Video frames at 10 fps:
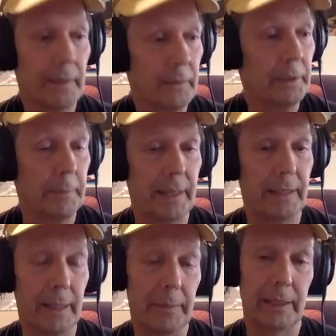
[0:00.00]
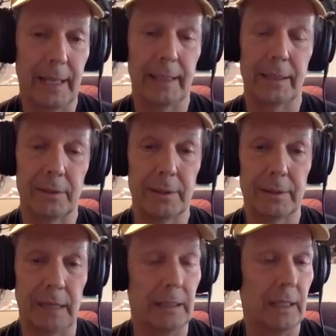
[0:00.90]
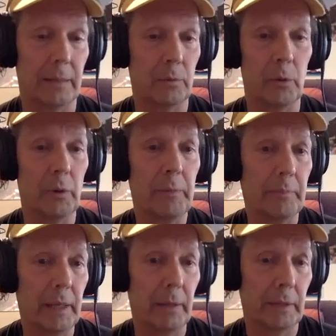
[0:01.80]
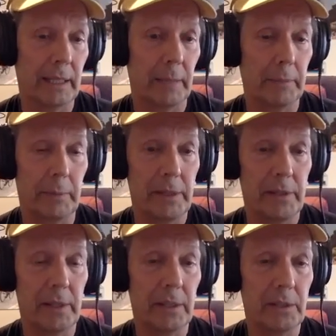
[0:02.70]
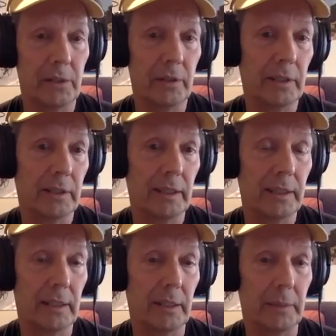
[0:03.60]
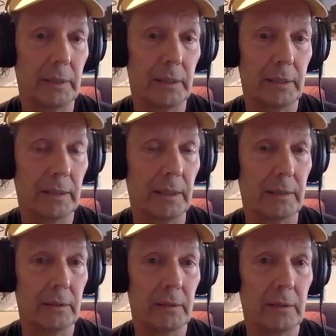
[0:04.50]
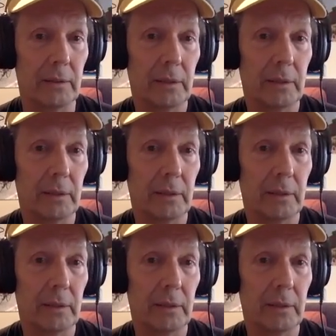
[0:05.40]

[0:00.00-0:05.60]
with the pandemic, can't go to, will we be able to get up to BC this year, do you think? I mean, I don't know.